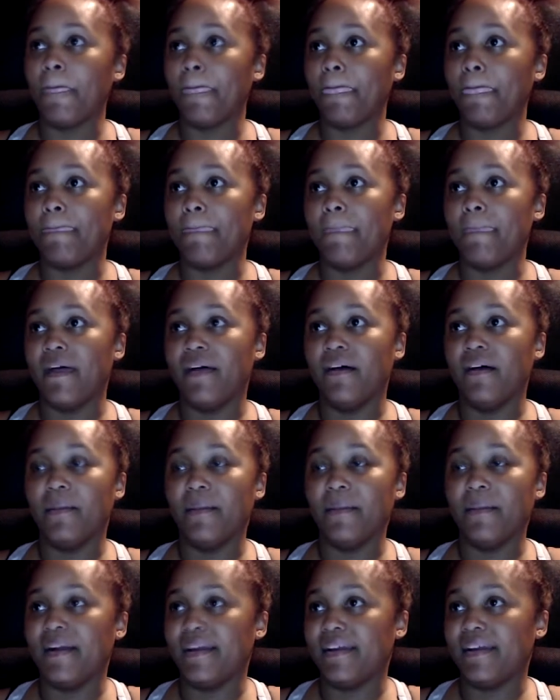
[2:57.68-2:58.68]

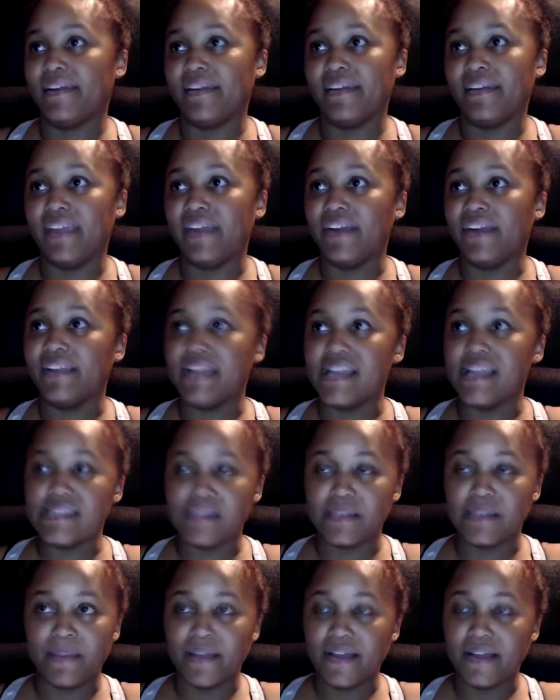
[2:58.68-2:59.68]
I could care less
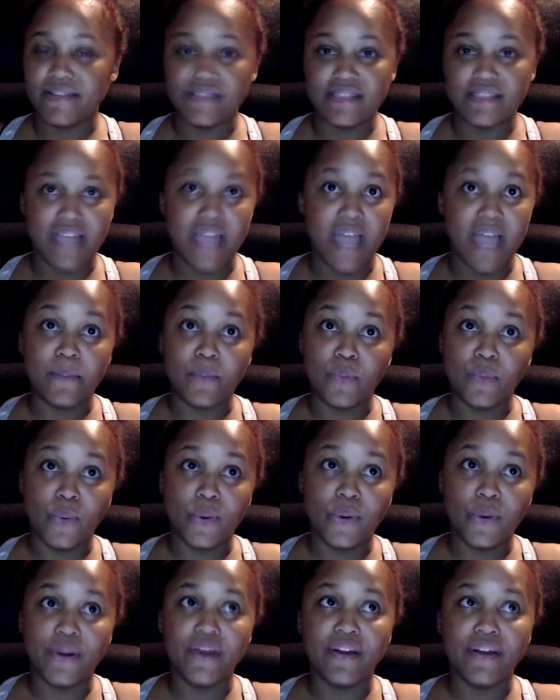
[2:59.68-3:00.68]
about
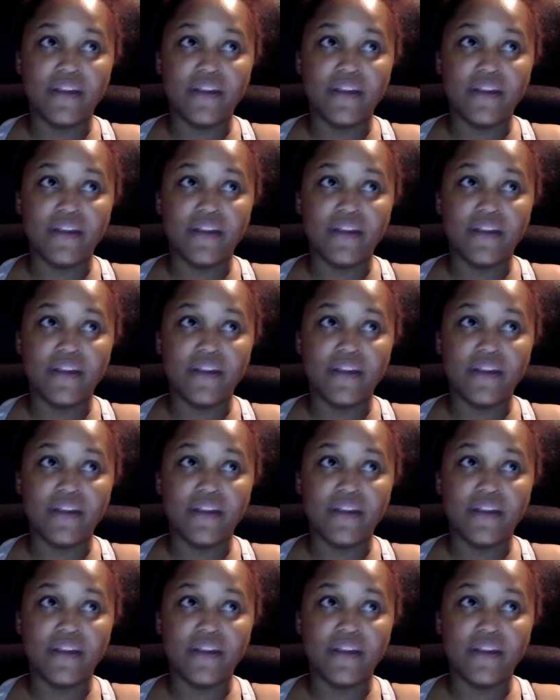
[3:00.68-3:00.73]
Cyborg.